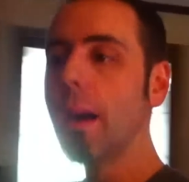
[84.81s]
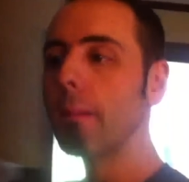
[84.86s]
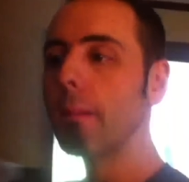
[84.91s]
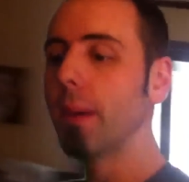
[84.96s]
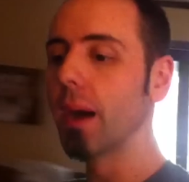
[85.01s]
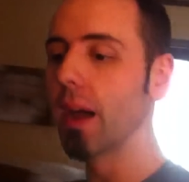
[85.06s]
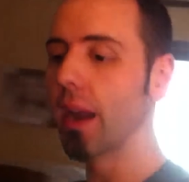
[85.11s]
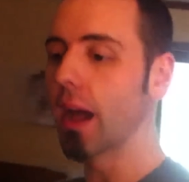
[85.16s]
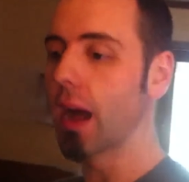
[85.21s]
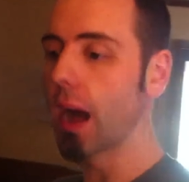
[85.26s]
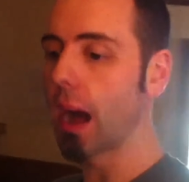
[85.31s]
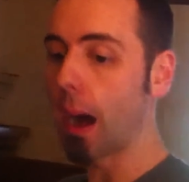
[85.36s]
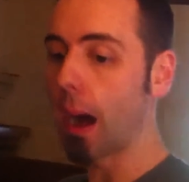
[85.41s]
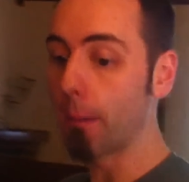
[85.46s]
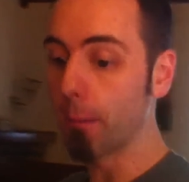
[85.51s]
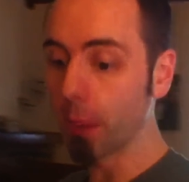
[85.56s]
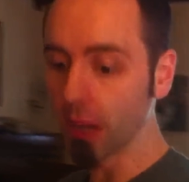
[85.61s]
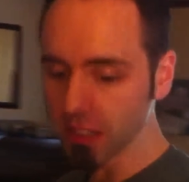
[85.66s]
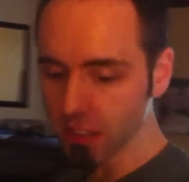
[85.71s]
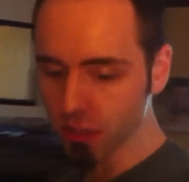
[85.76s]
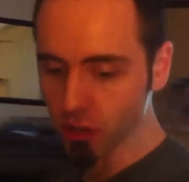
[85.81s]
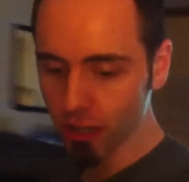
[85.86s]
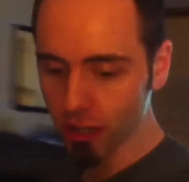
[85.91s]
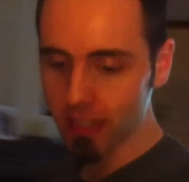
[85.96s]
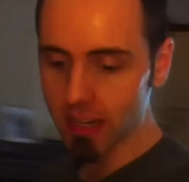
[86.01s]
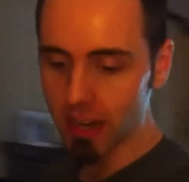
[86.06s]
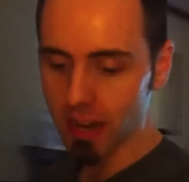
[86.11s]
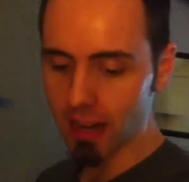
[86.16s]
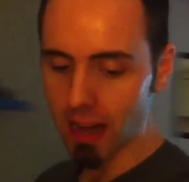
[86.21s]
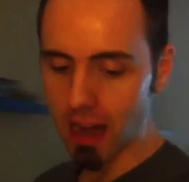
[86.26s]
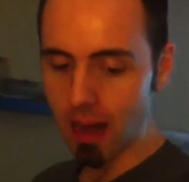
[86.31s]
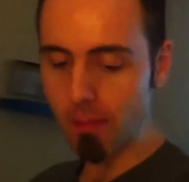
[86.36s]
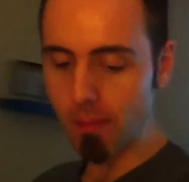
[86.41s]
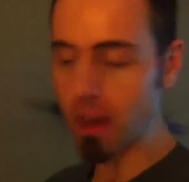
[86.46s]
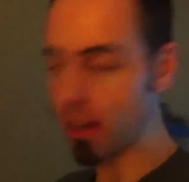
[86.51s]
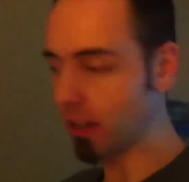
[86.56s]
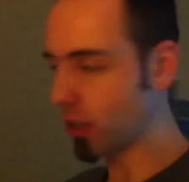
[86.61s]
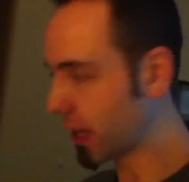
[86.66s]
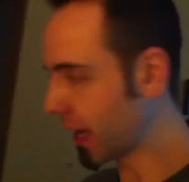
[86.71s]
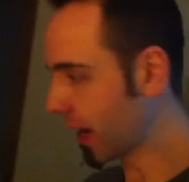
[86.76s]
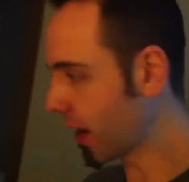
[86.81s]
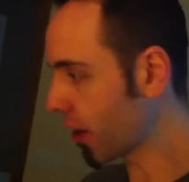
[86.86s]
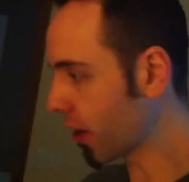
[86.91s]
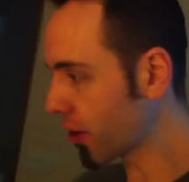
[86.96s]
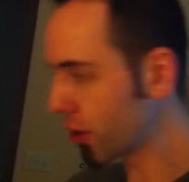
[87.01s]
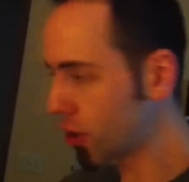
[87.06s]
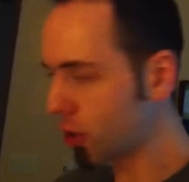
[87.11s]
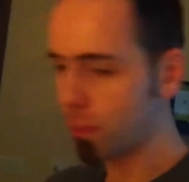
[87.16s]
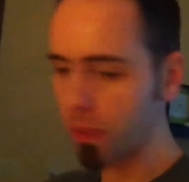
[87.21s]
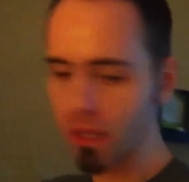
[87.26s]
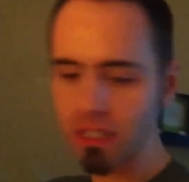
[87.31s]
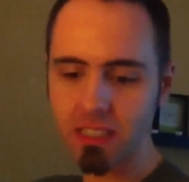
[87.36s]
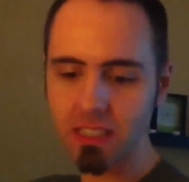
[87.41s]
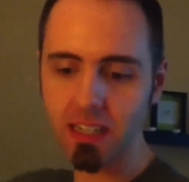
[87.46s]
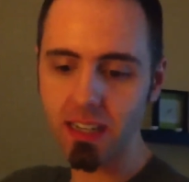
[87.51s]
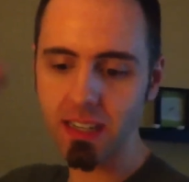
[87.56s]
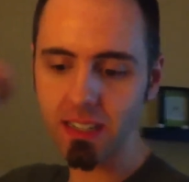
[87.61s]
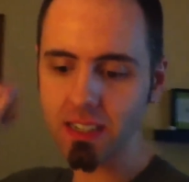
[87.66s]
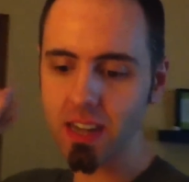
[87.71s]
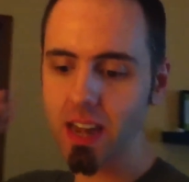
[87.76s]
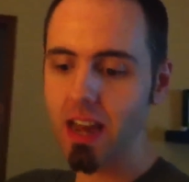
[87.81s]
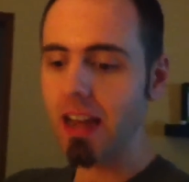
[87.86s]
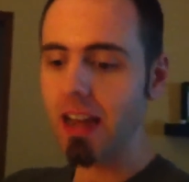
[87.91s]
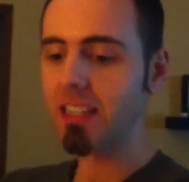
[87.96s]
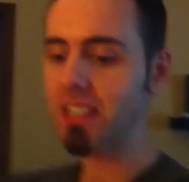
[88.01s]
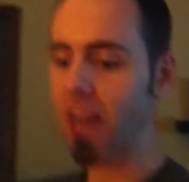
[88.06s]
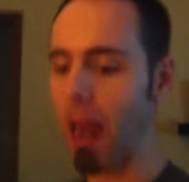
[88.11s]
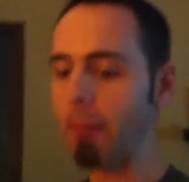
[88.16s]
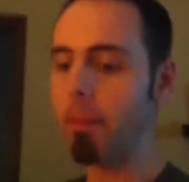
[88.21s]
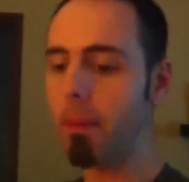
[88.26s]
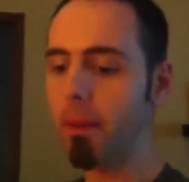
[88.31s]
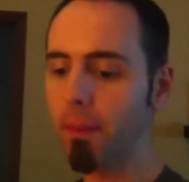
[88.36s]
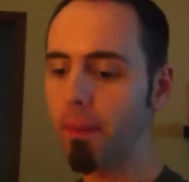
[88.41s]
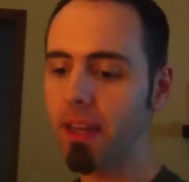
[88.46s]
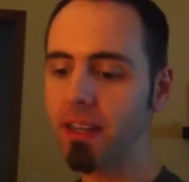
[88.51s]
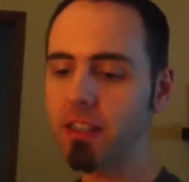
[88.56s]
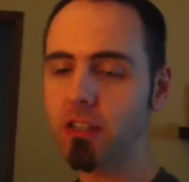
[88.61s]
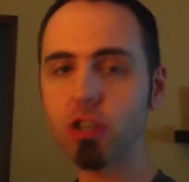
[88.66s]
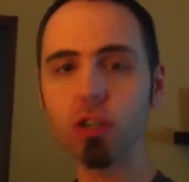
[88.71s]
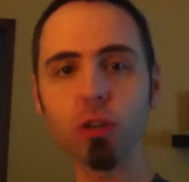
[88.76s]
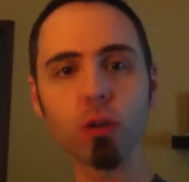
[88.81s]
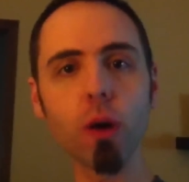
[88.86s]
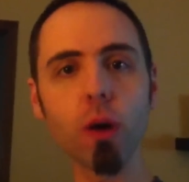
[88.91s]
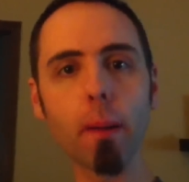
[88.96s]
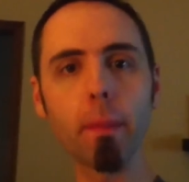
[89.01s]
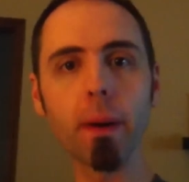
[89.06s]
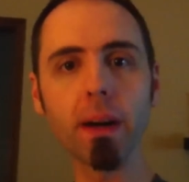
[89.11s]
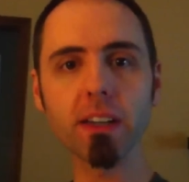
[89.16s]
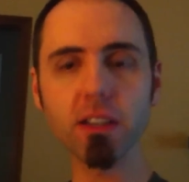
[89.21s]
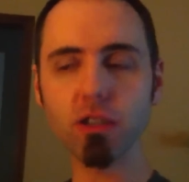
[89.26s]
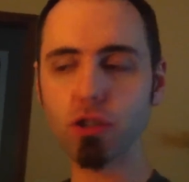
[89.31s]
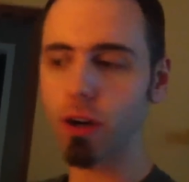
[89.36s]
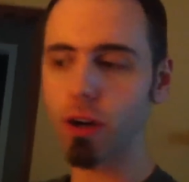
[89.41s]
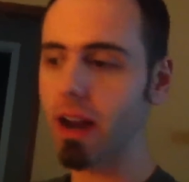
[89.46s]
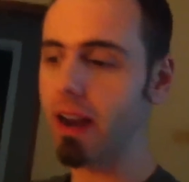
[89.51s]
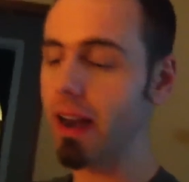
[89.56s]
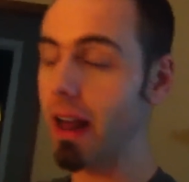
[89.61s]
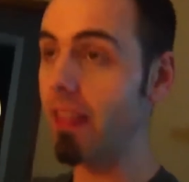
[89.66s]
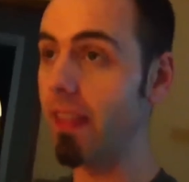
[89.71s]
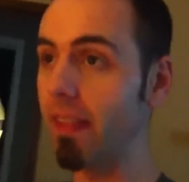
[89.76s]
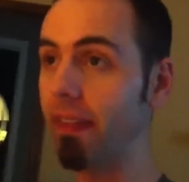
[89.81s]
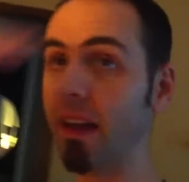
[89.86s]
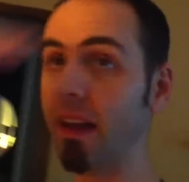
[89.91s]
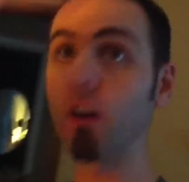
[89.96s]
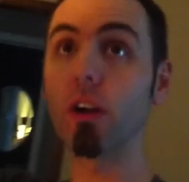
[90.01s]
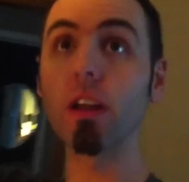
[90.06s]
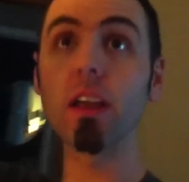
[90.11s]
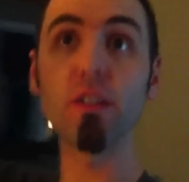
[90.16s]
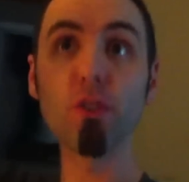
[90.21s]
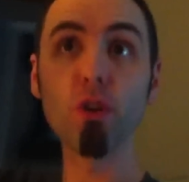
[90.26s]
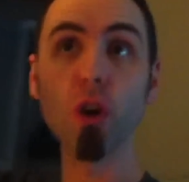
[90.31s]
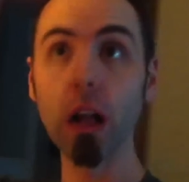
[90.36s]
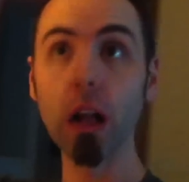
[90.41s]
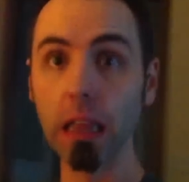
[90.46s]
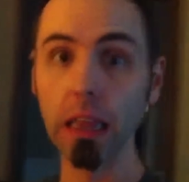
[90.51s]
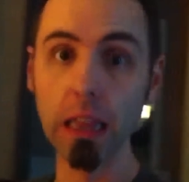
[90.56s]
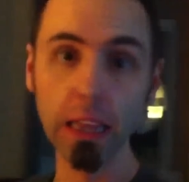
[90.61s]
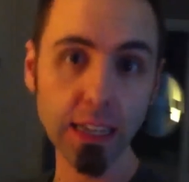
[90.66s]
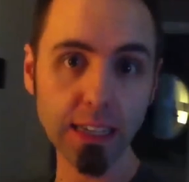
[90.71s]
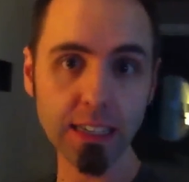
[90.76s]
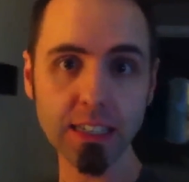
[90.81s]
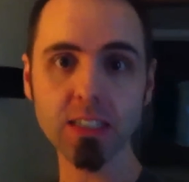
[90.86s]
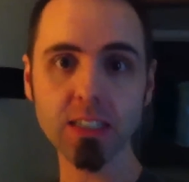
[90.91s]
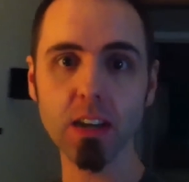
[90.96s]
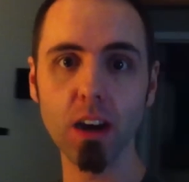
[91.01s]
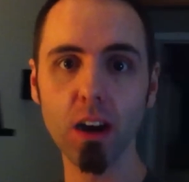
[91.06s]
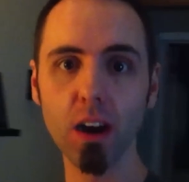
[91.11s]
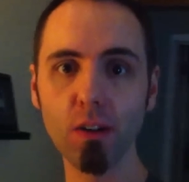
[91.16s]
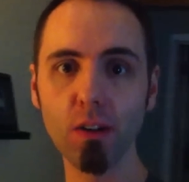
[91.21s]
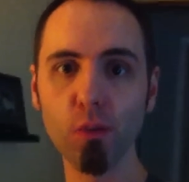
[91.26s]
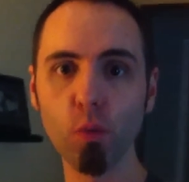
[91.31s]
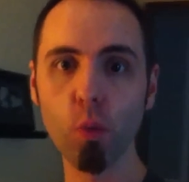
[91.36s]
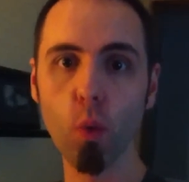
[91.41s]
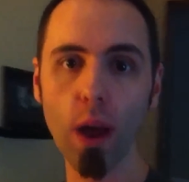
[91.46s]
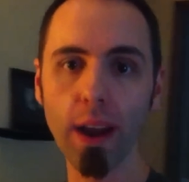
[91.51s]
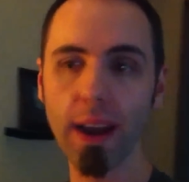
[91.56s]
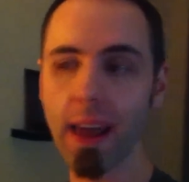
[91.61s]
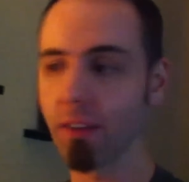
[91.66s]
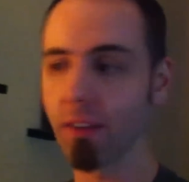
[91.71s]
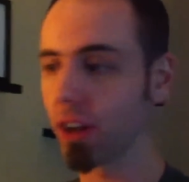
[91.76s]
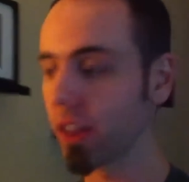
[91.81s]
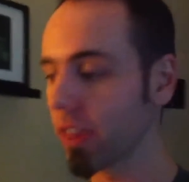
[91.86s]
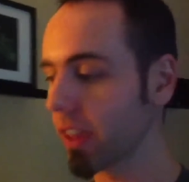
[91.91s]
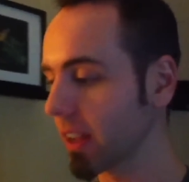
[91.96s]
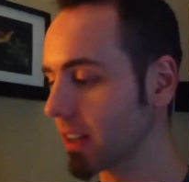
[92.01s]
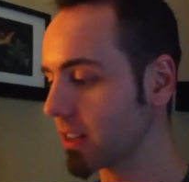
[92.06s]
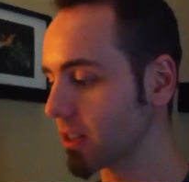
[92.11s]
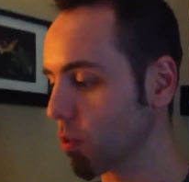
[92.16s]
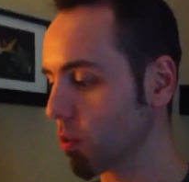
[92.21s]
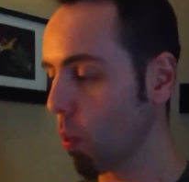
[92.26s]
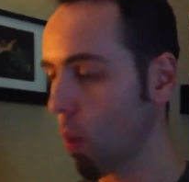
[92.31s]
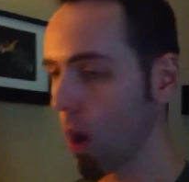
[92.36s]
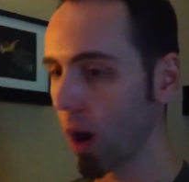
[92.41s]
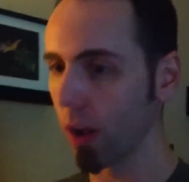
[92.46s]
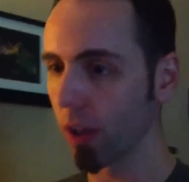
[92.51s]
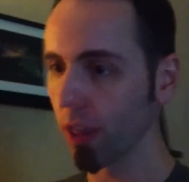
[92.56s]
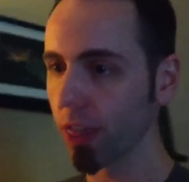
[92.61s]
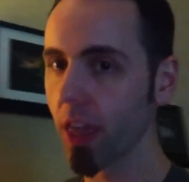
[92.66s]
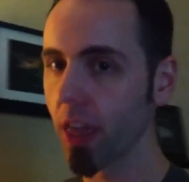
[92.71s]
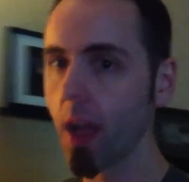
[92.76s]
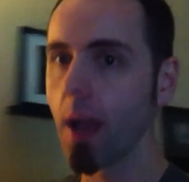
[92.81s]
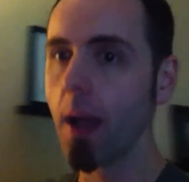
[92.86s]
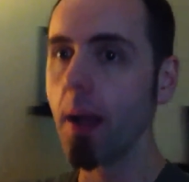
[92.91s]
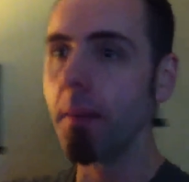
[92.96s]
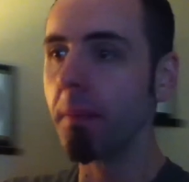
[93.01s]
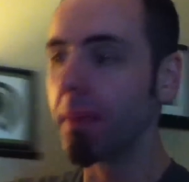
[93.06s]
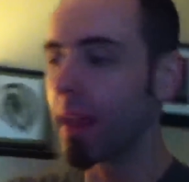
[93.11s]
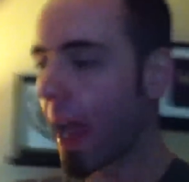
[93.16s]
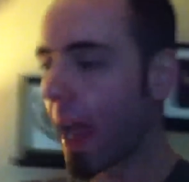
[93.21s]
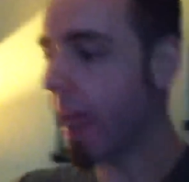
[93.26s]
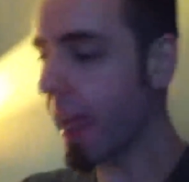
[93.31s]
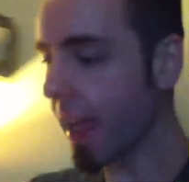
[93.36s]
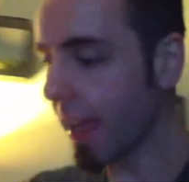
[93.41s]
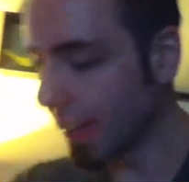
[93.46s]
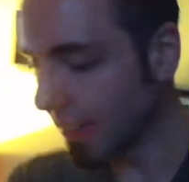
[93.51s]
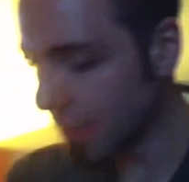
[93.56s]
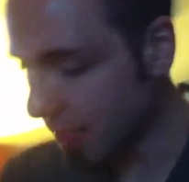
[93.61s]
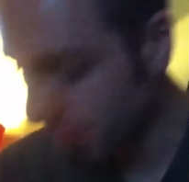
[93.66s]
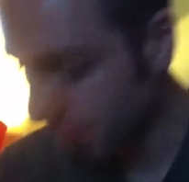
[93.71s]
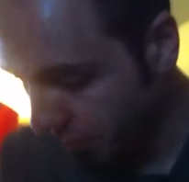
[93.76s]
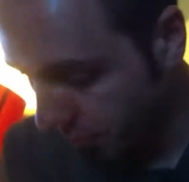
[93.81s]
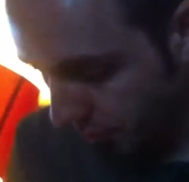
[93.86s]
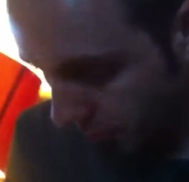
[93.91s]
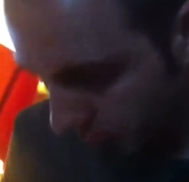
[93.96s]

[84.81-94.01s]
But uh, abundatrade.com, yeah, you get all your UPCs, type them into Abundatrade, and then they'll give you a list of what everything is worth. And